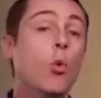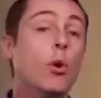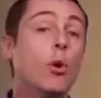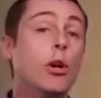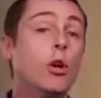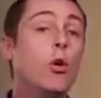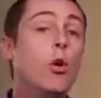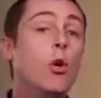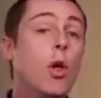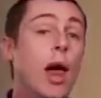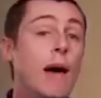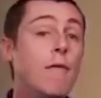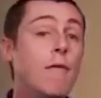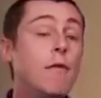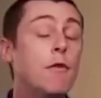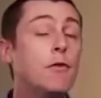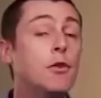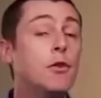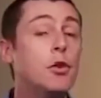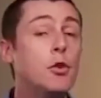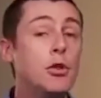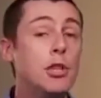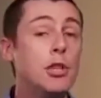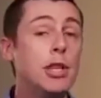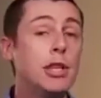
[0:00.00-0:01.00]
we all have a
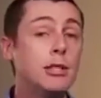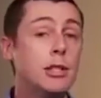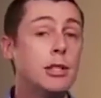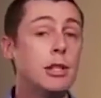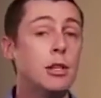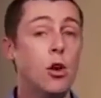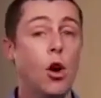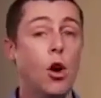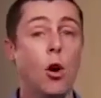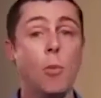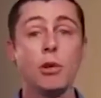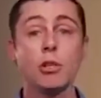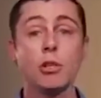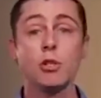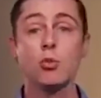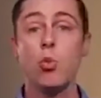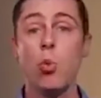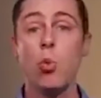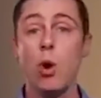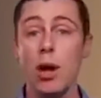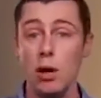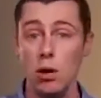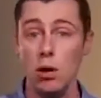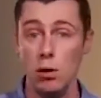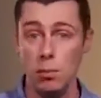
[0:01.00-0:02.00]
few things in common as
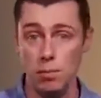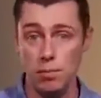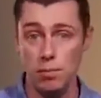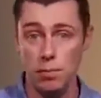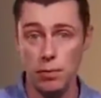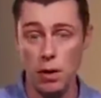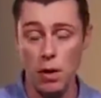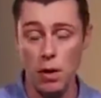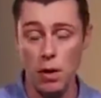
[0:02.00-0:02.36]
well.